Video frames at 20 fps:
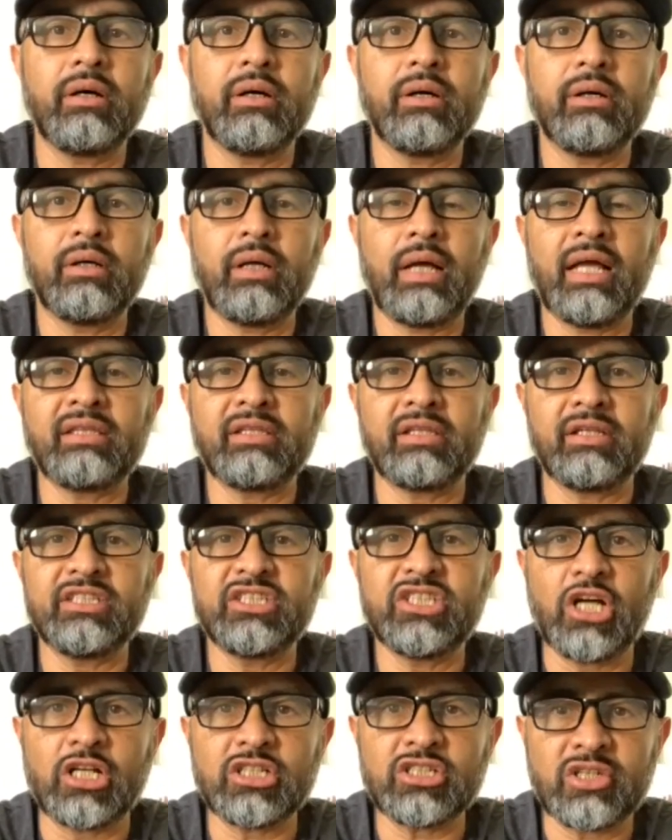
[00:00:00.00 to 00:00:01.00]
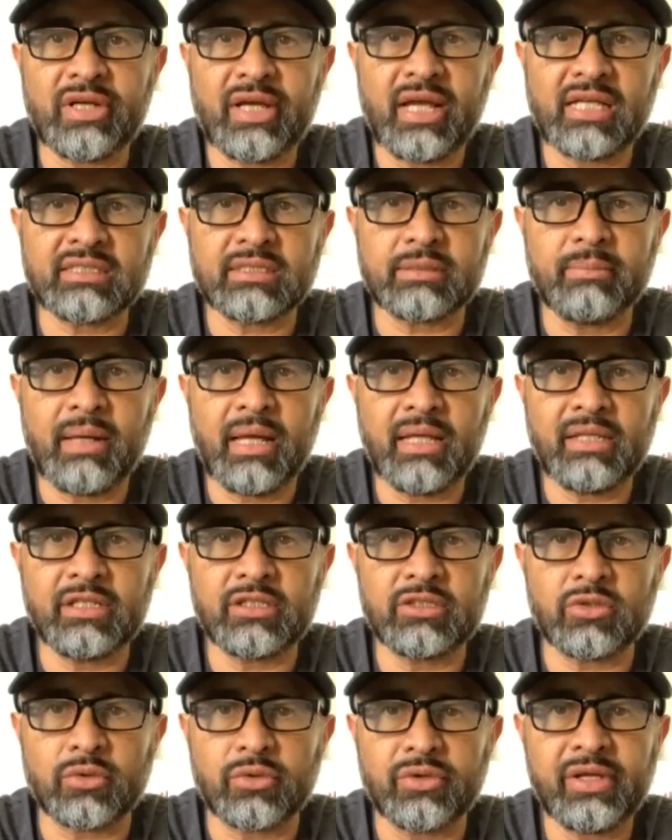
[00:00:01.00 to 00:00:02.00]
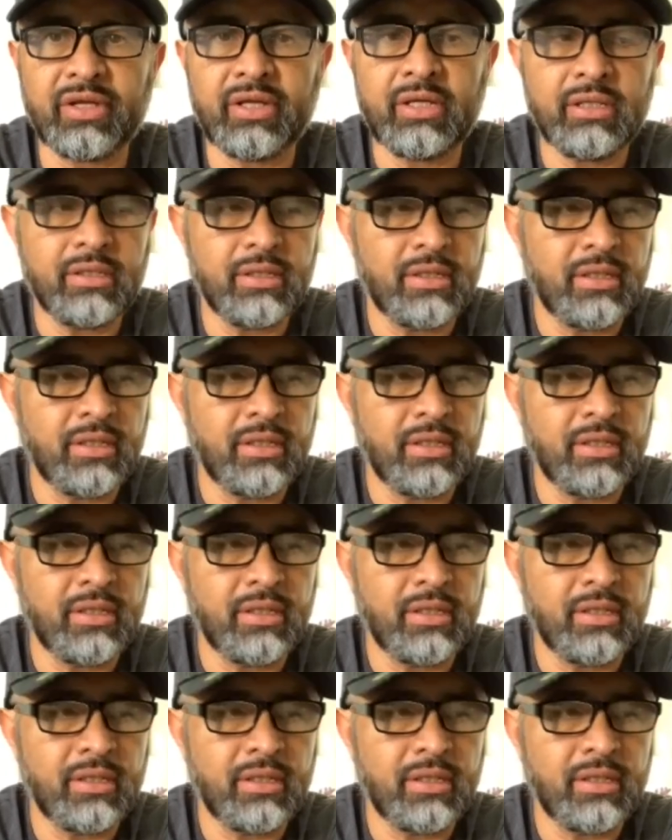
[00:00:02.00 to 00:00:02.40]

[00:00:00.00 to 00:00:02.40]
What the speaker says: Anthony Joshua has the mandatory,